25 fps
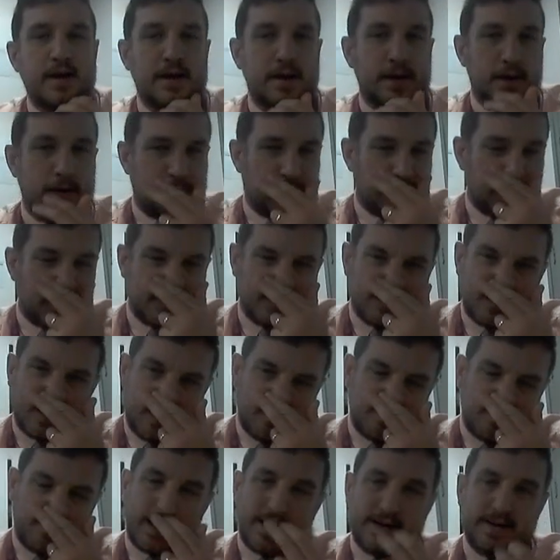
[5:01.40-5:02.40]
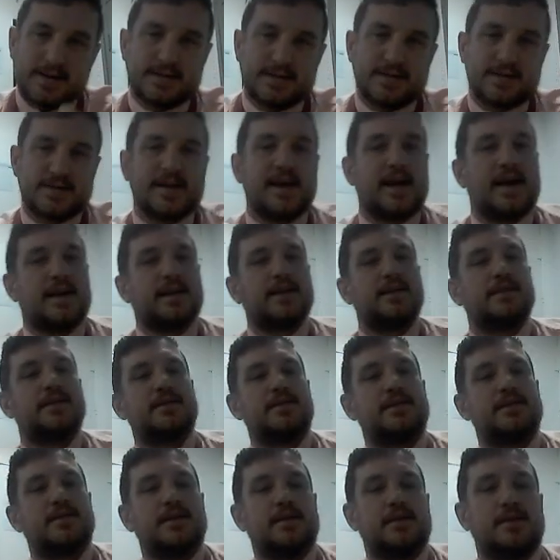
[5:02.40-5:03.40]
If it's not made
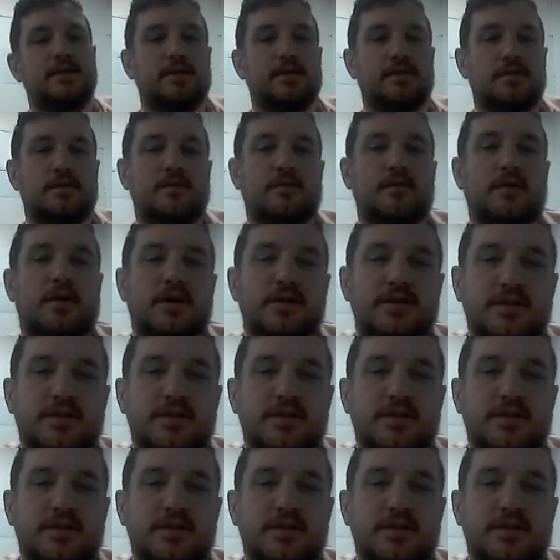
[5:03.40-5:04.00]
sense, what I